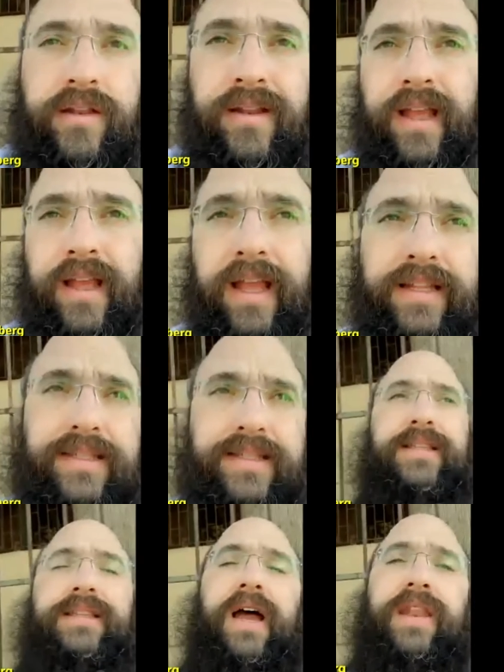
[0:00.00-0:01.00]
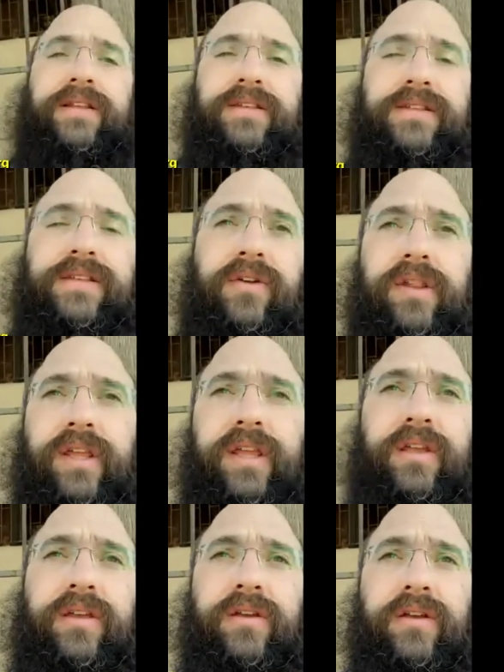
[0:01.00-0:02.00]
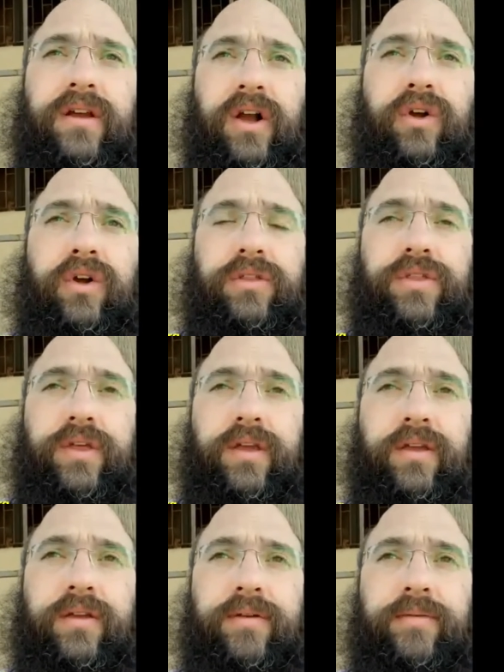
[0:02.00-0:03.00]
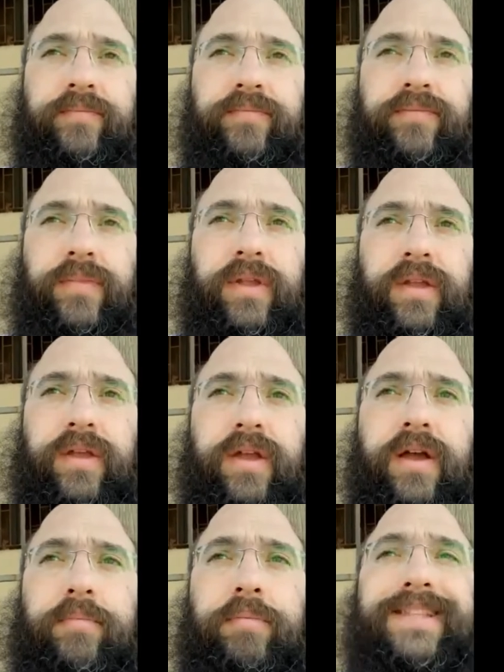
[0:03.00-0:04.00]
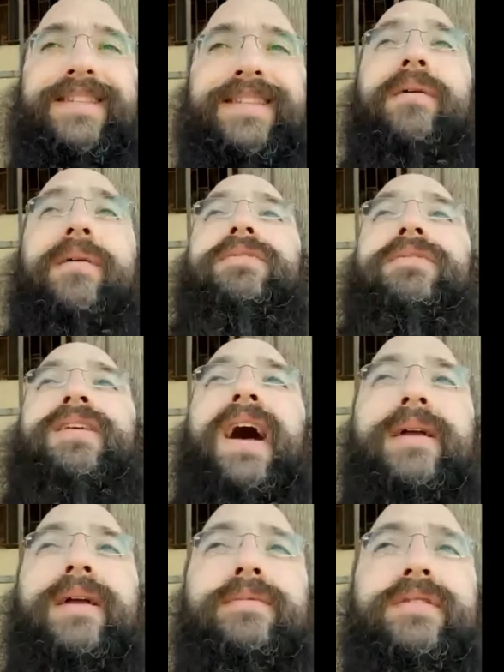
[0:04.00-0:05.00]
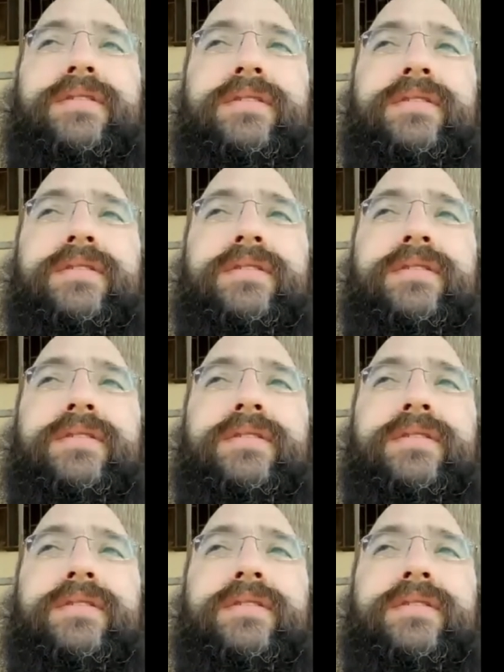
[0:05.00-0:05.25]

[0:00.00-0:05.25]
it's not necessarily a good thing. But sometimes